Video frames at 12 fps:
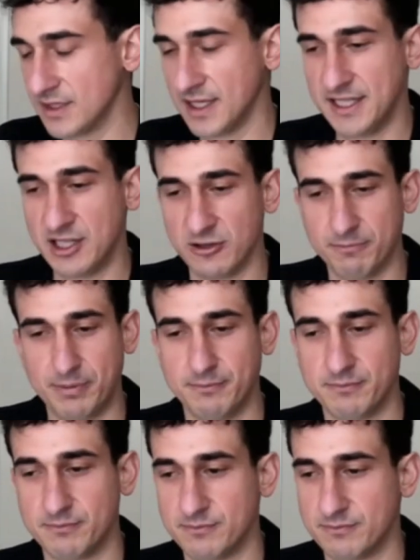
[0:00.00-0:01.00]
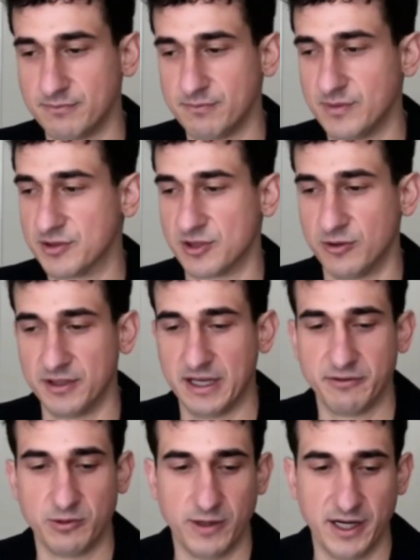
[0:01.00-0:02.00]
and they were, it was going
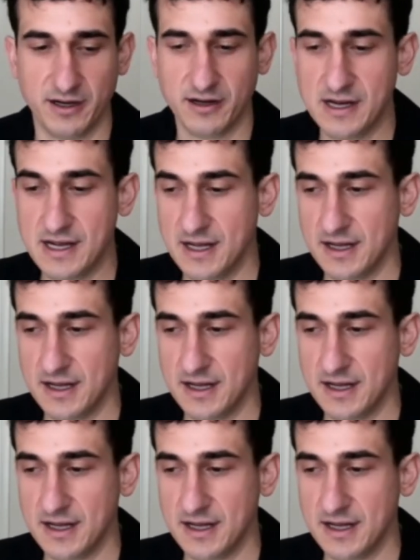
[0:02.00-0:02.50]
everywhere.